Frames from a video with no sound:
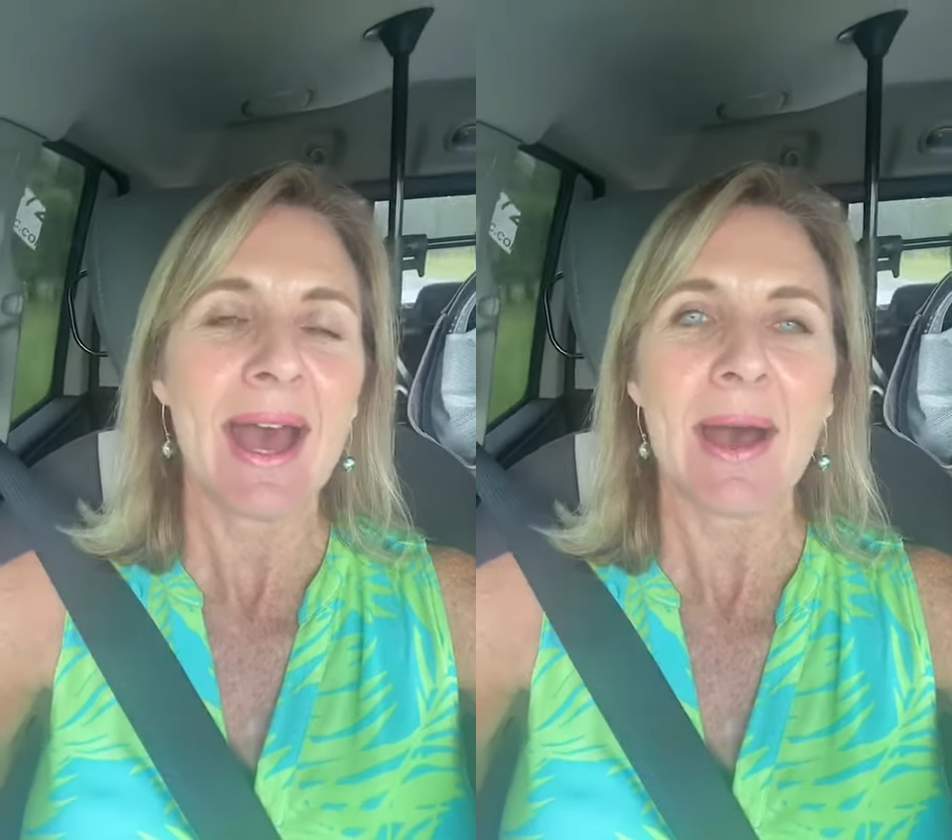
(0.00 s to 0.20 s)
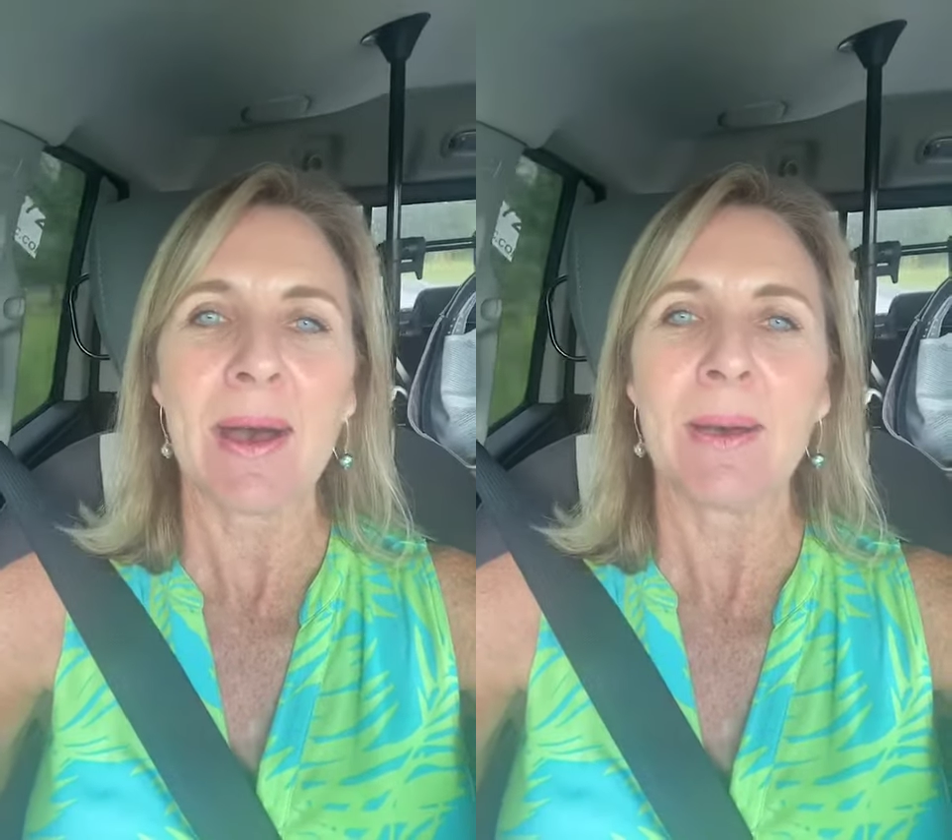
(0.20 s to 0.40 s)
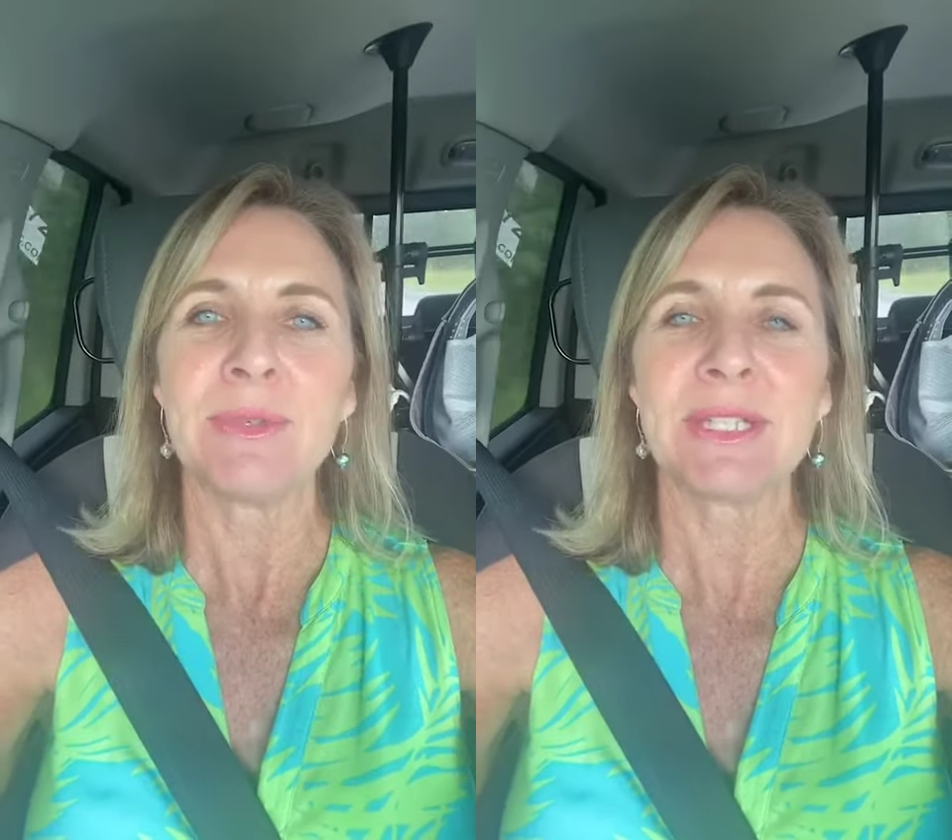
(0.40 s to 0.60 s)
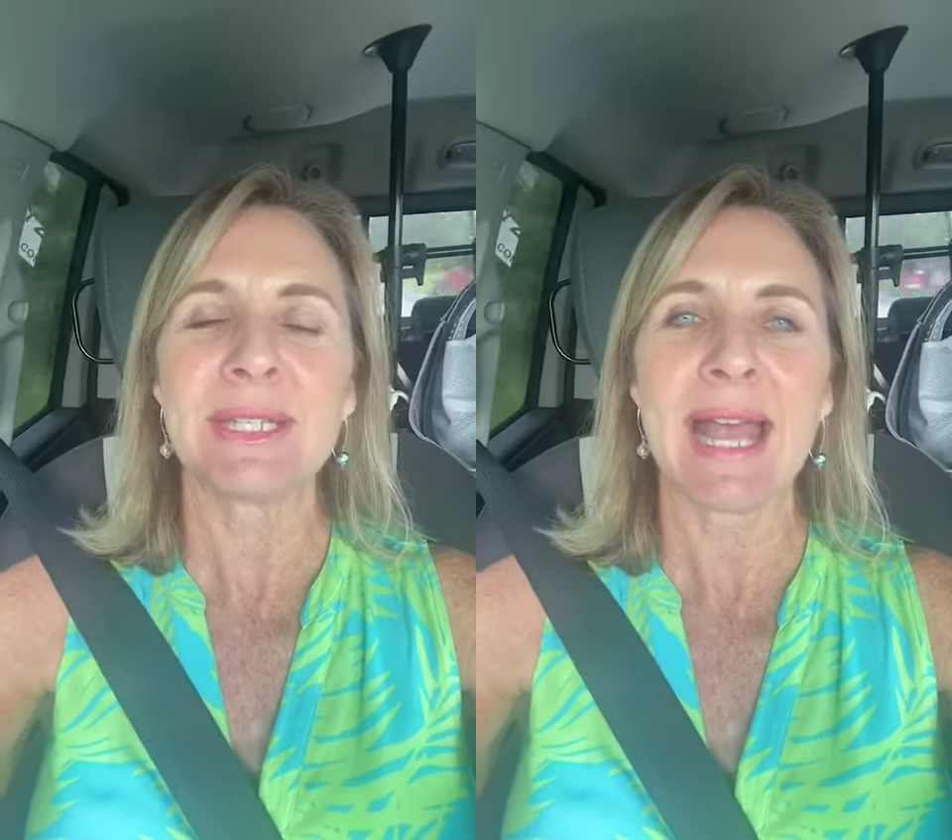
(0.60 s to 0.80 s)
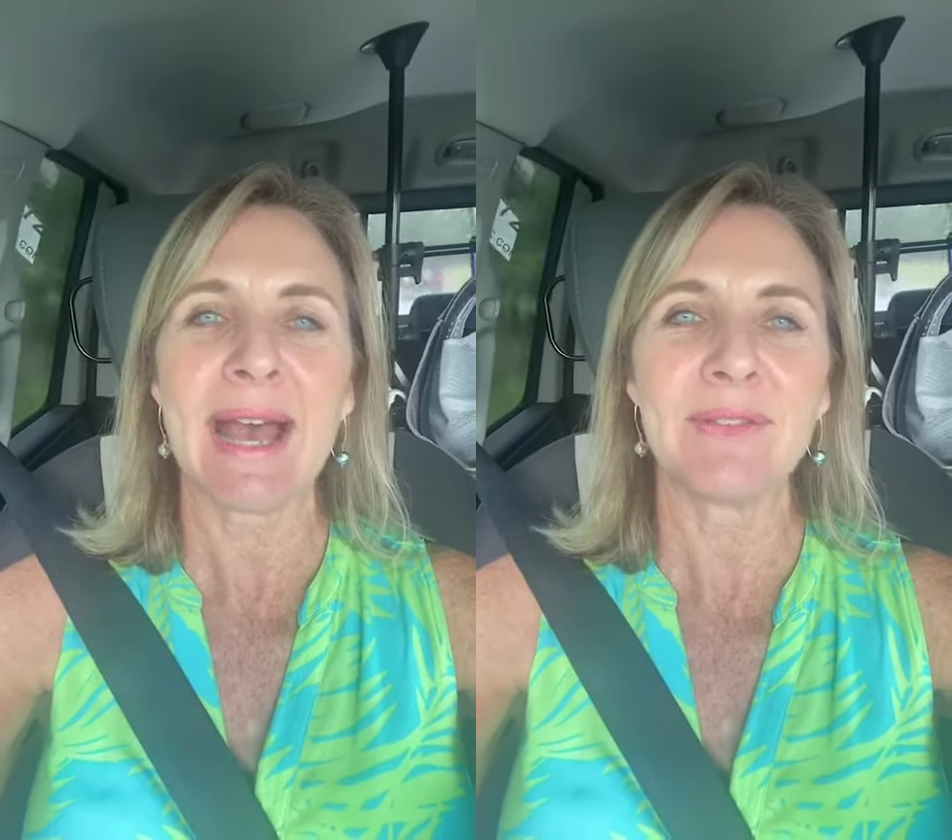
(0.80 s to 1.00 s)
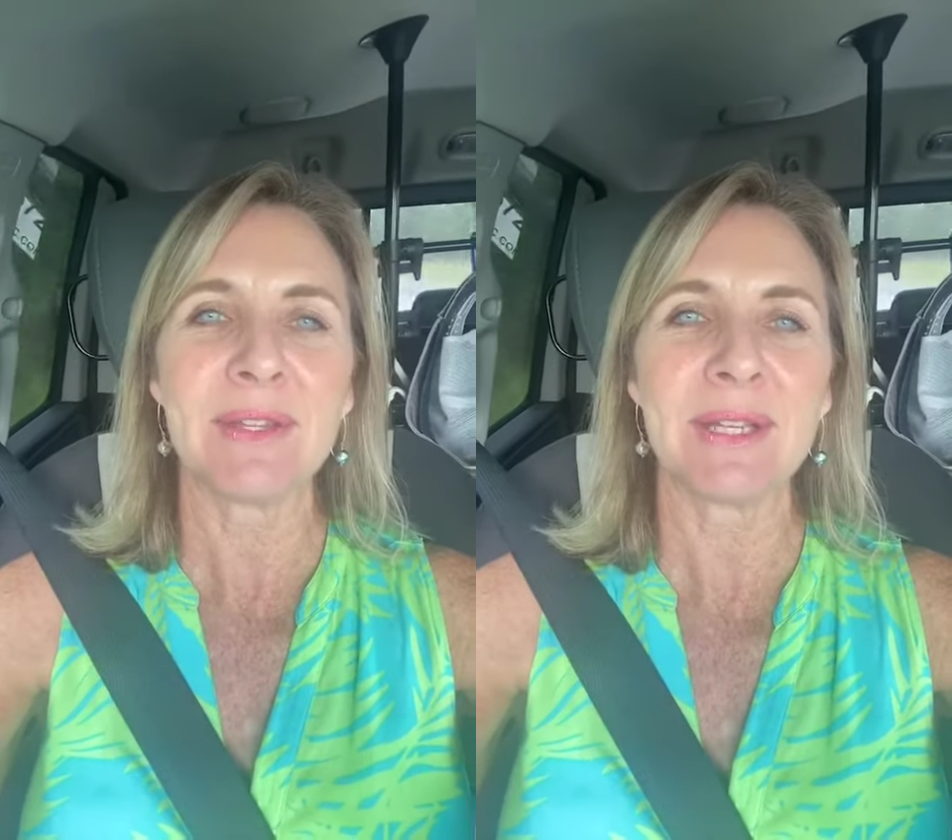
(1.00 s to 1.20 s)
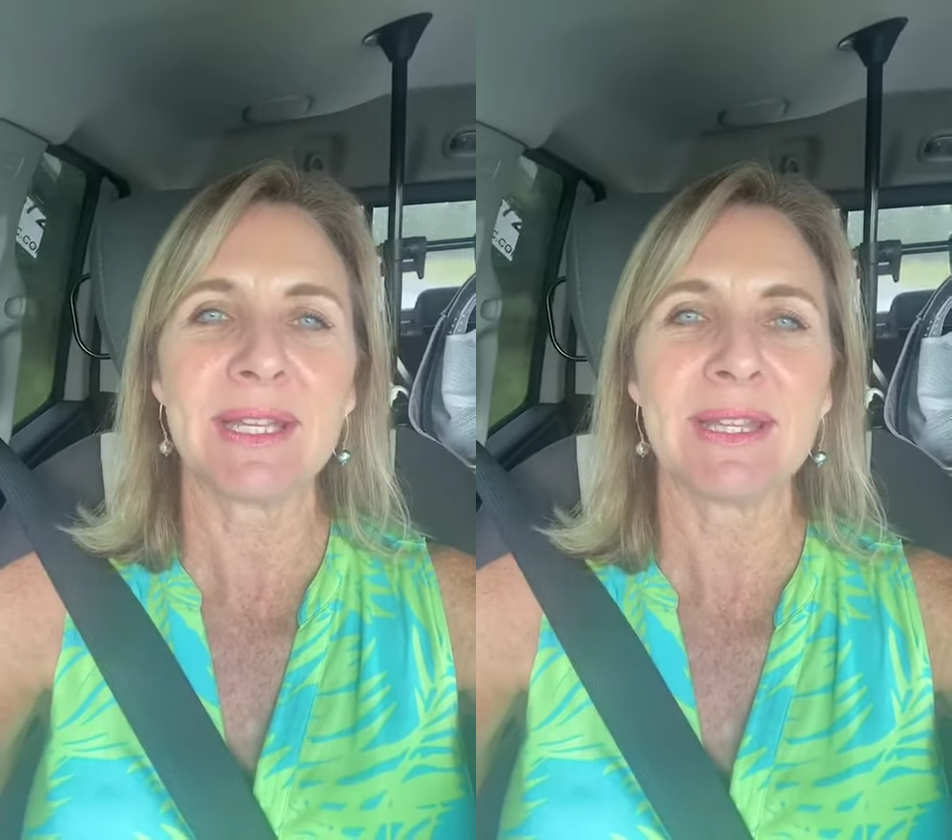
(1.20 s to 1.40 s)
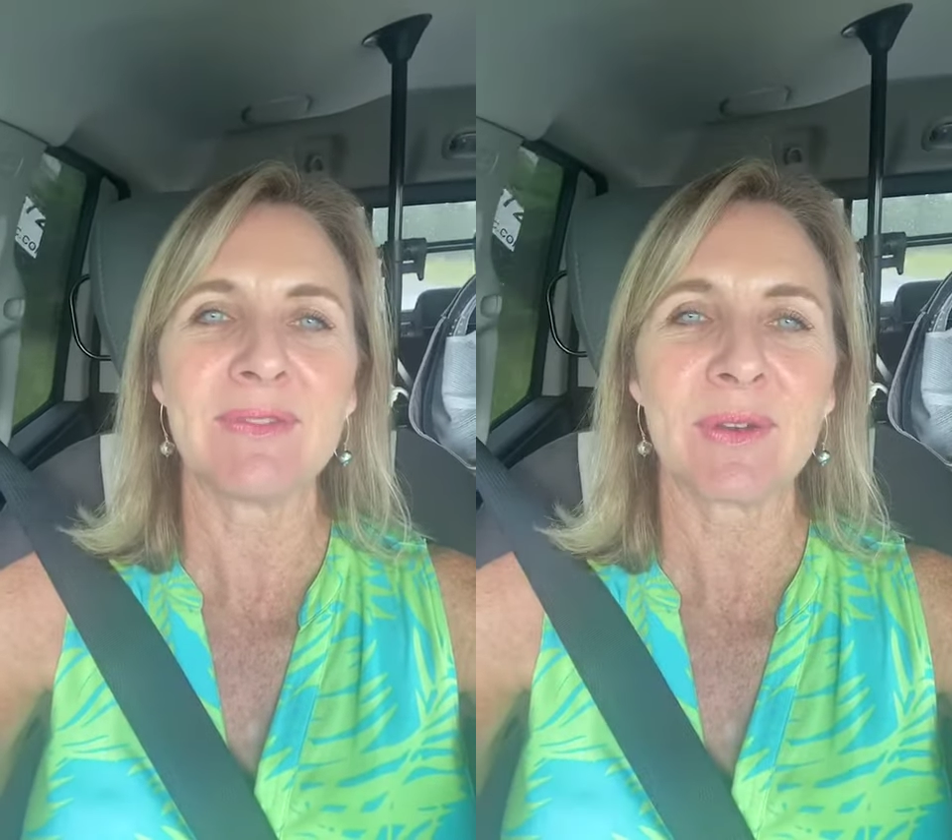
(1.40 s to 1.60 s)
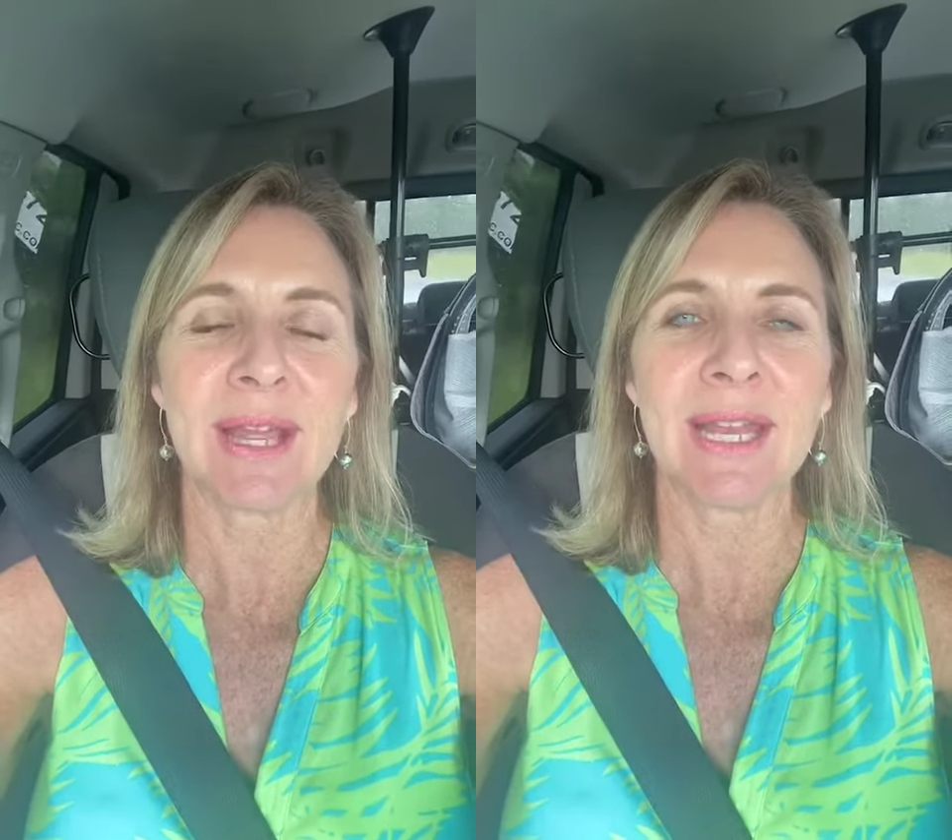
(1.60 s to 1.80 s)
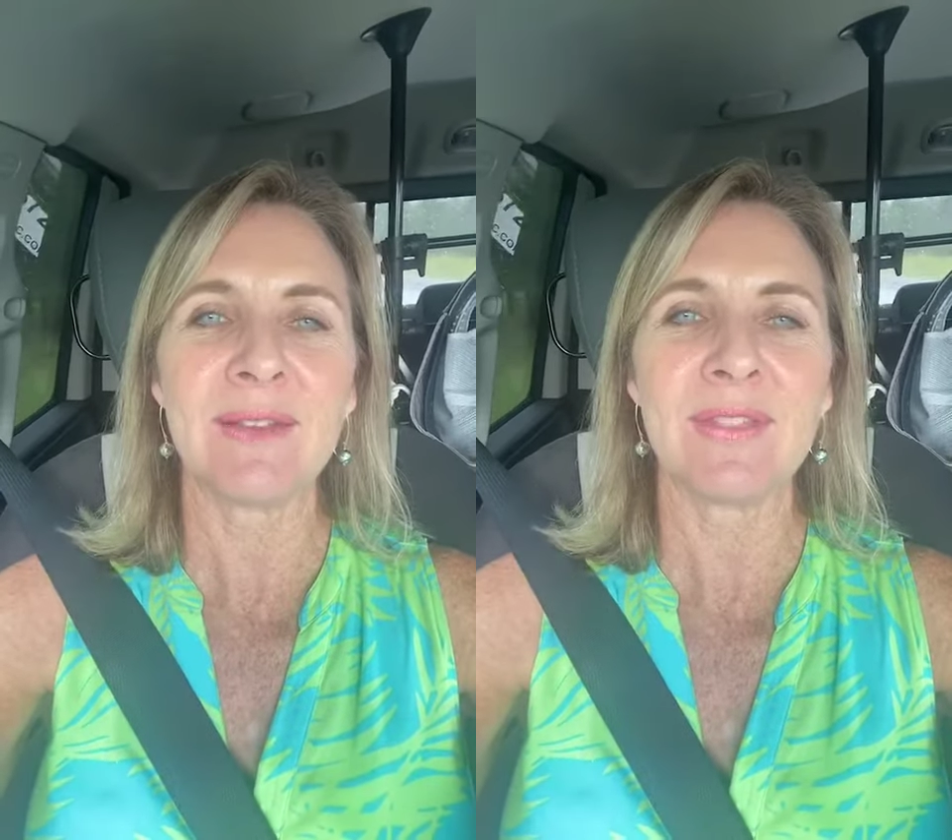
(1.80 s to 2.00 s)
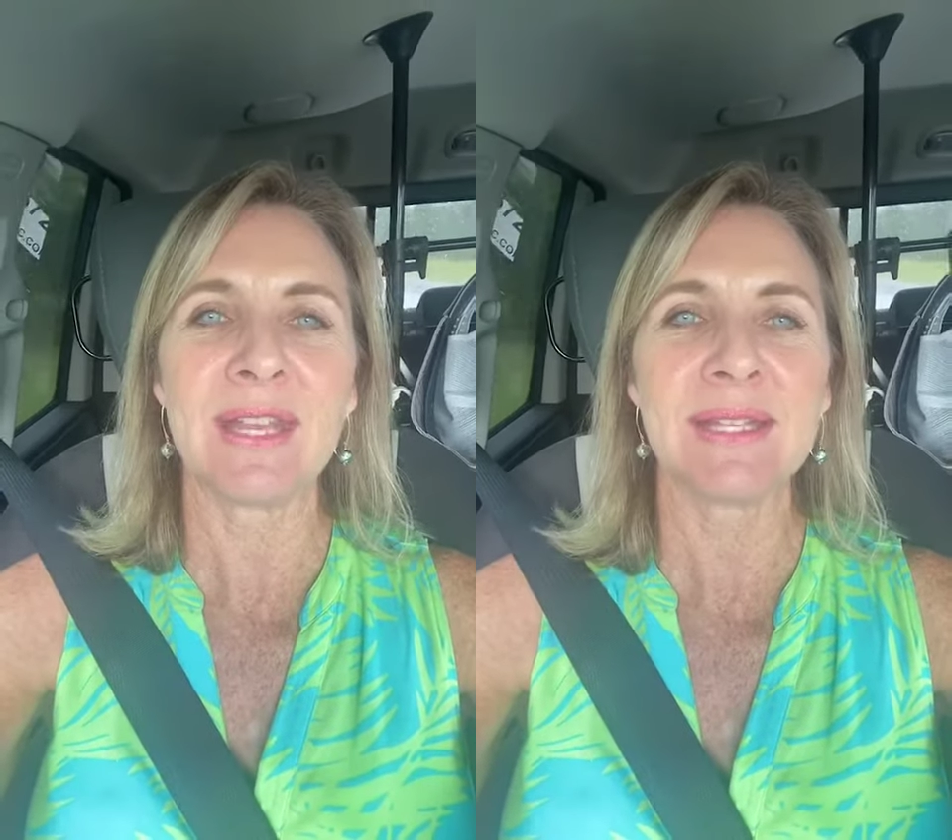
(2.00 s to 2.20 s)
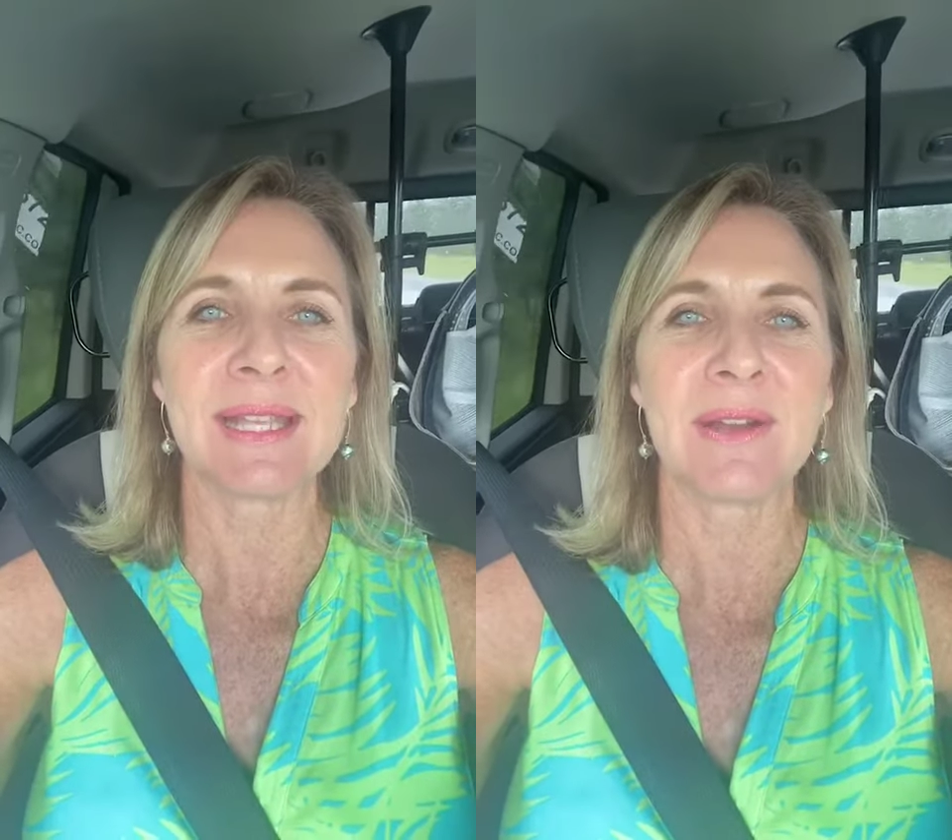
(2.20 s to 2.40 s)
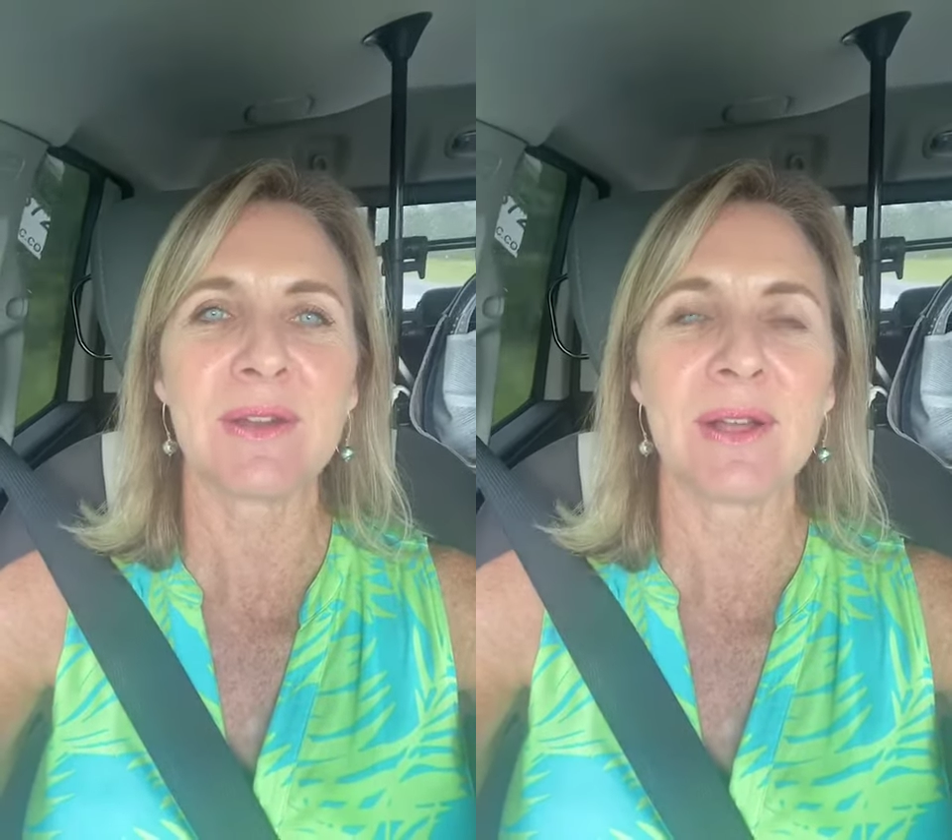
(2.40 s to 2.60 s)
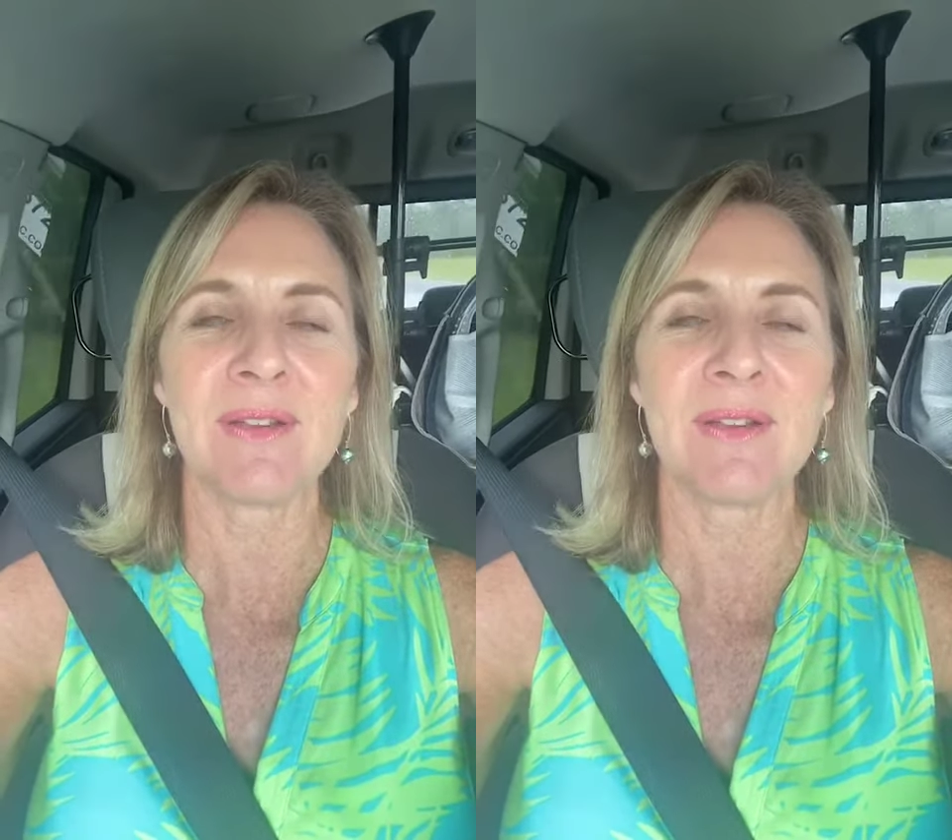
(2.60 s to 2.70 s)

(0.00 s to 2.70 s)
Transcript: Um, just have a look at the variety of things that are